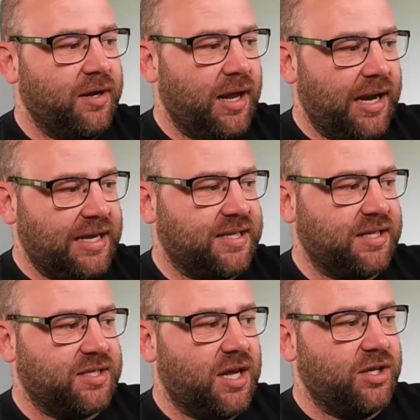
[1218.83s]

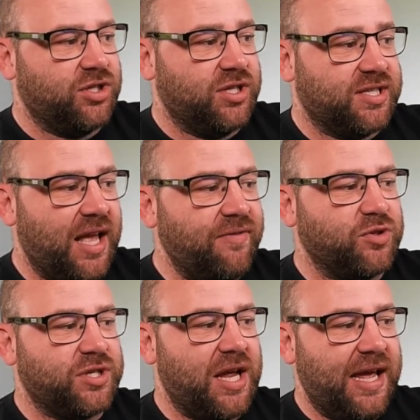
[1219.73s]
Elasticsearch, the stateful
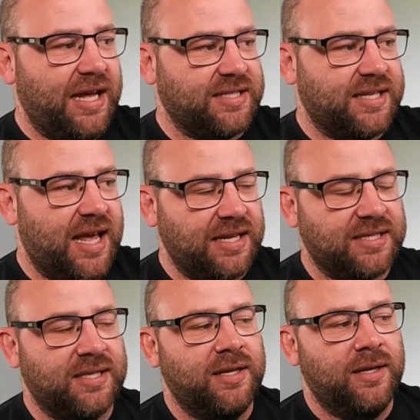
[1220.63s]
set ES
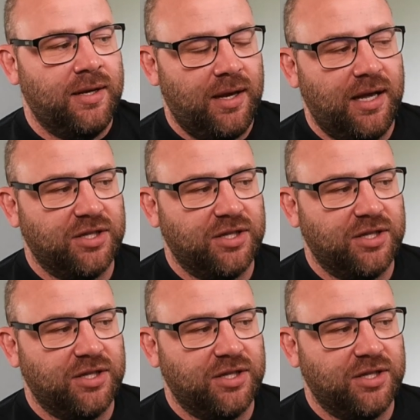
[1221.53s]
test, and